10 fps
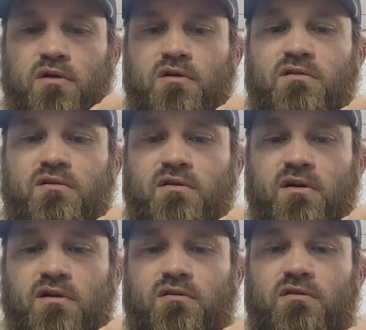
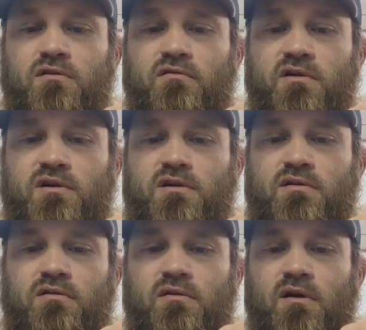6
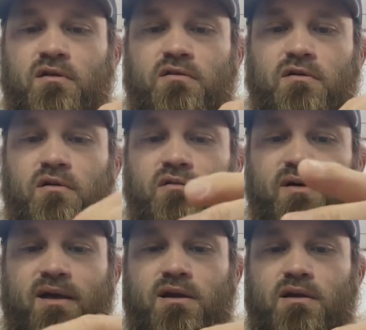V's instead of
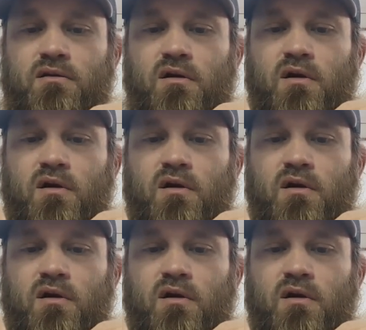8.